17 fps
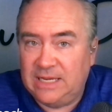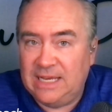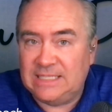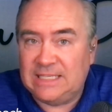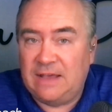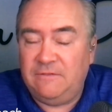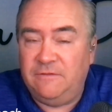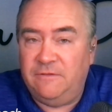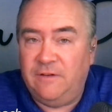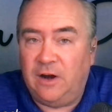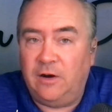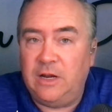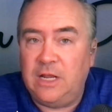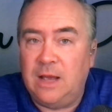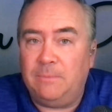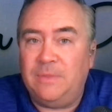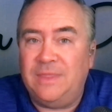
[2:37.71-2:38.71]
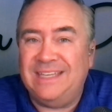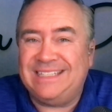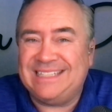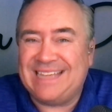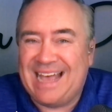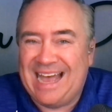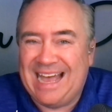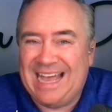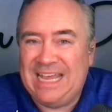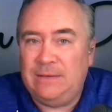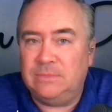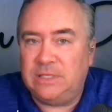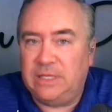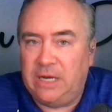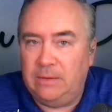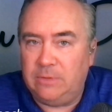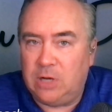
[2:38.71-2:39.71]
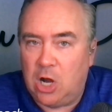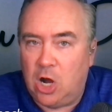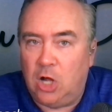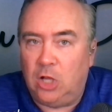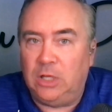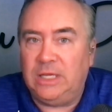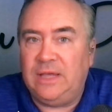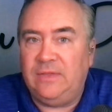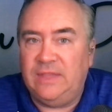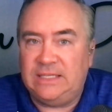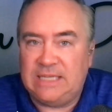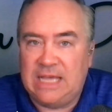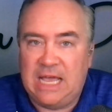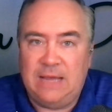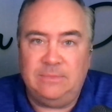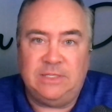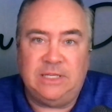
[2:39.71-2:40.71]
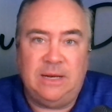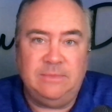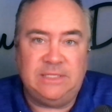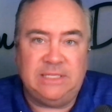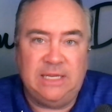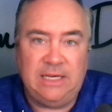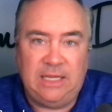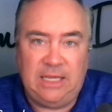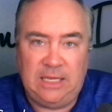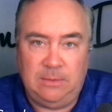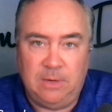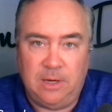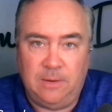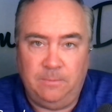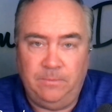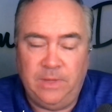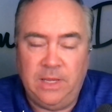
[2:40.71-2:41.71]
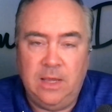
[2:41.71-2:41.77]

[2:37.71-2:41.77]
is I vary up the times that I'm calling and the times that I'm sending email.